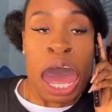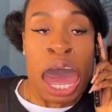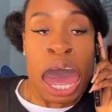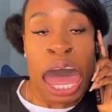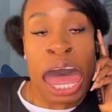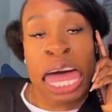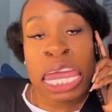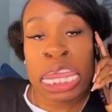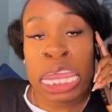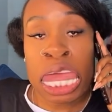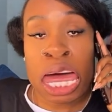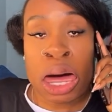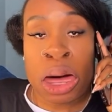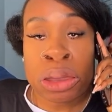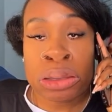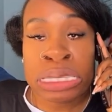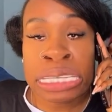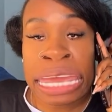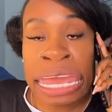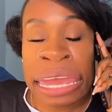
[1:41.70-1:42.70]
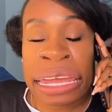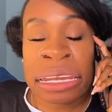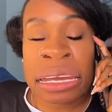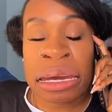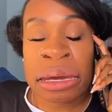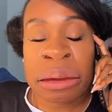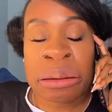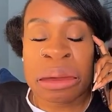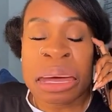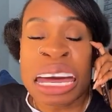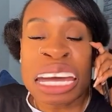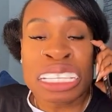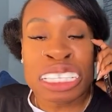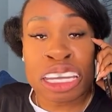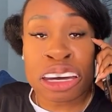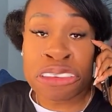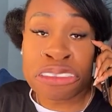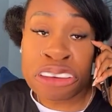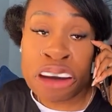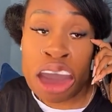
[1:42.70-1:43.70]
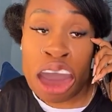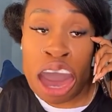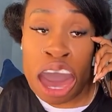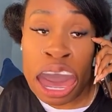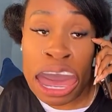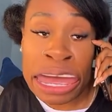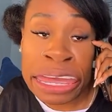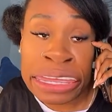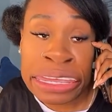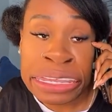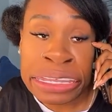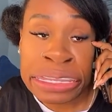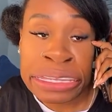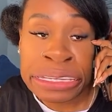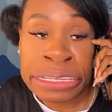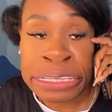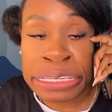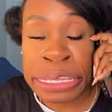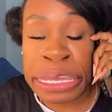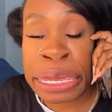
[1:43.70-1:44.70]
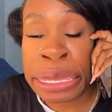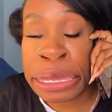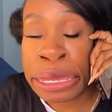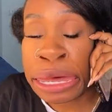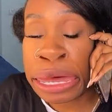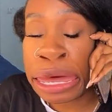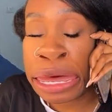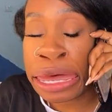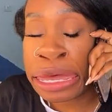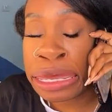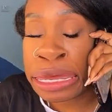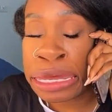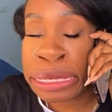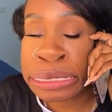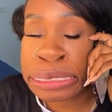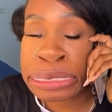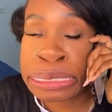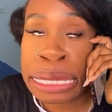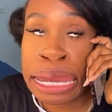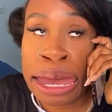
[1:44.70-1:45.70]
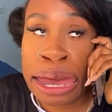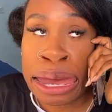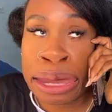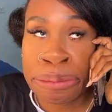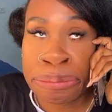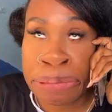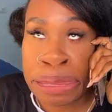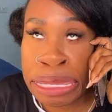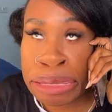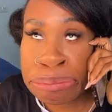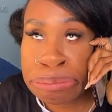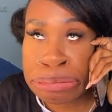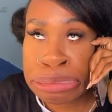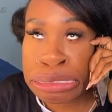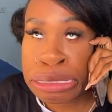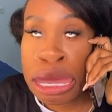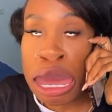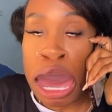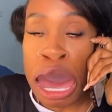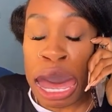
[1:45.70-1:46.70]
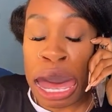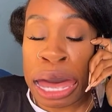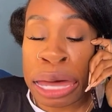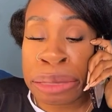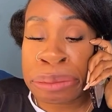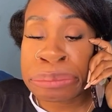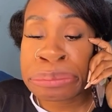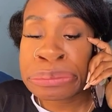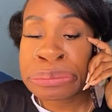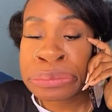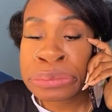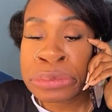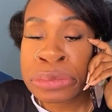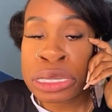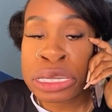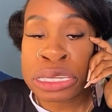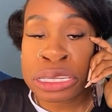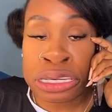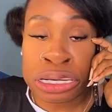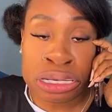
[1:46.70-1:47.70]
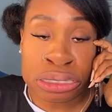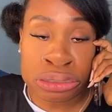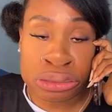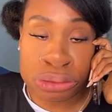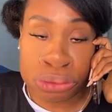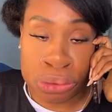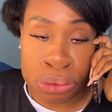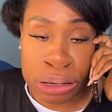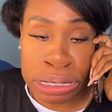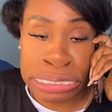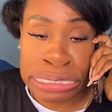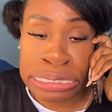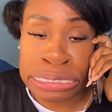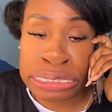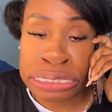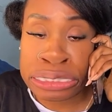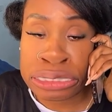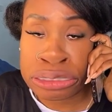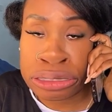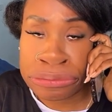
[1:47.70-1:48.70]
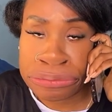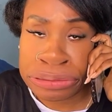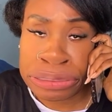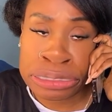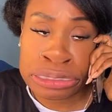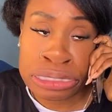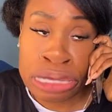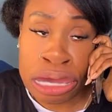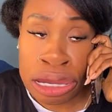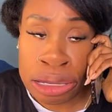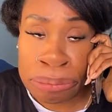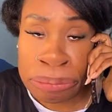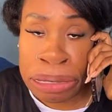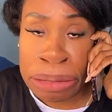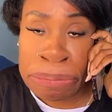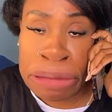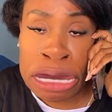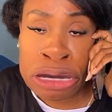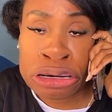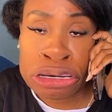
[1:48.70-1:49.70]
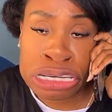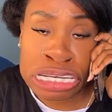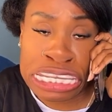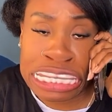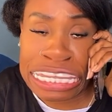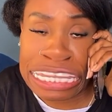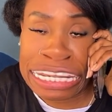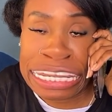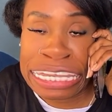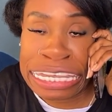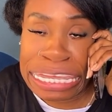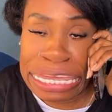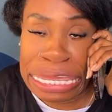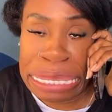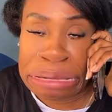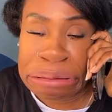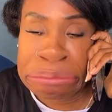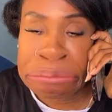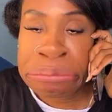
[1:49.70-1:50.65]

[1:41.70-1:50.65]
Hello, Devon. Yeah, honey. Hi, baby. Your daughter is over here talking about my cooking again.